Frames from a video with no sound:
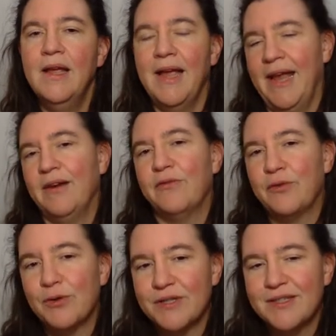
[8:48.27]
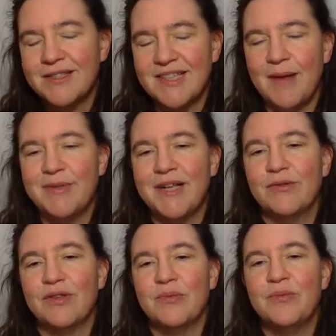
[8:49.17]
And of course, Simon's
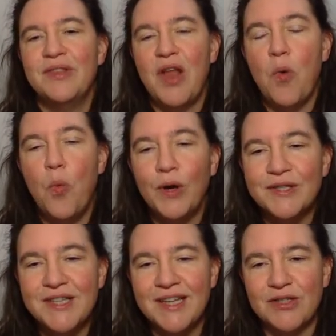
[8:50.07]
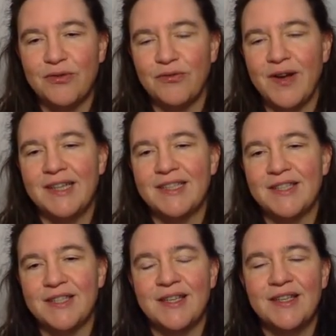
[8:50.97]
algorithm now wants us to find
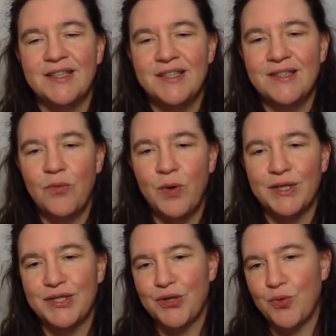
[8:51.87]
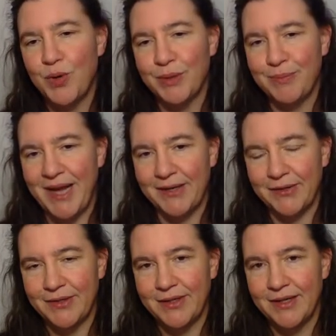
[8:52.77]
this 101 pattern.
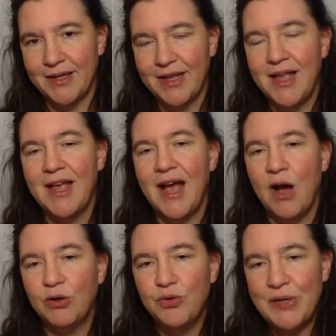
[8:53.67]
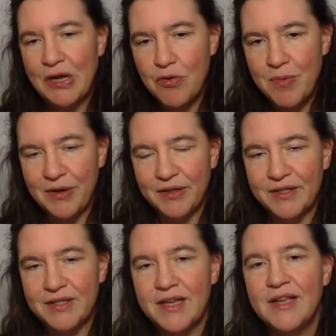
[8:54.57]
How do we go about
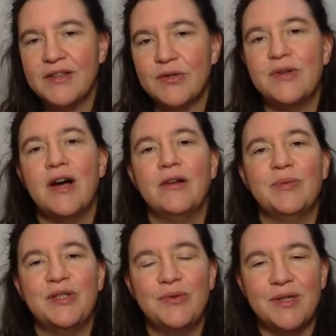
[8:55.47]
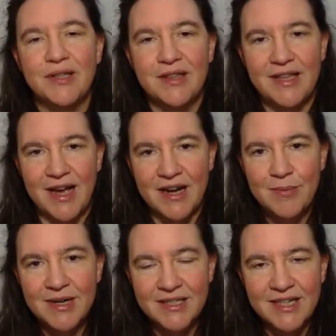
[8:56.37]
this? So now I'll be doing the
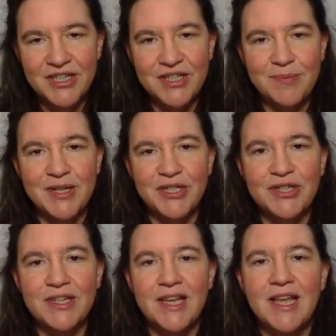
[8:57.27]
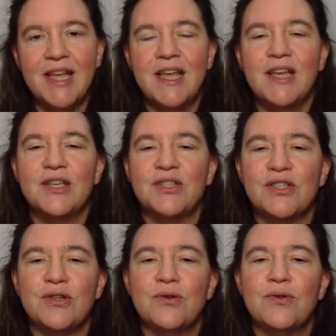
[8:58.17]
Hadamards that I just mentioned.
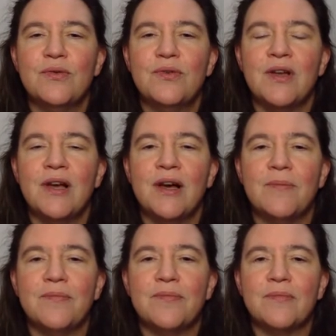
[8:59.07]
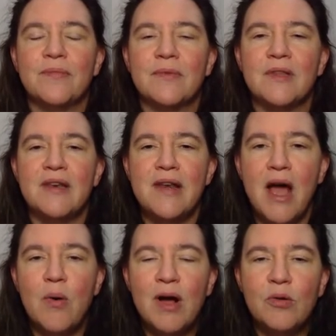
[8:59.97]
So
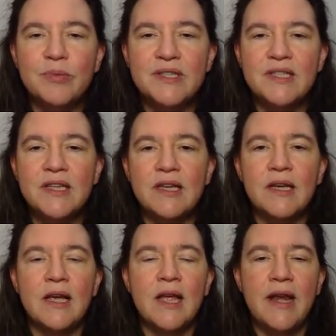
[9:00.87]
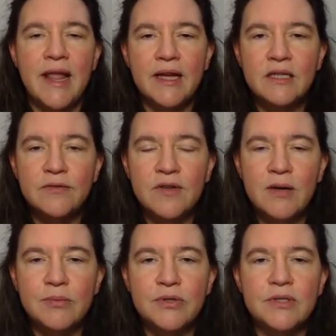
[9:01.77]
now I will be seeing negative
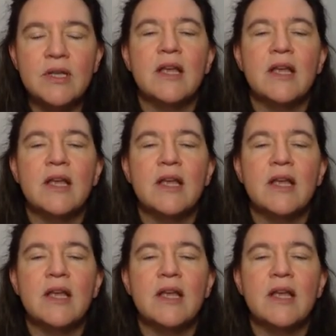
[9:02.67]
numbers.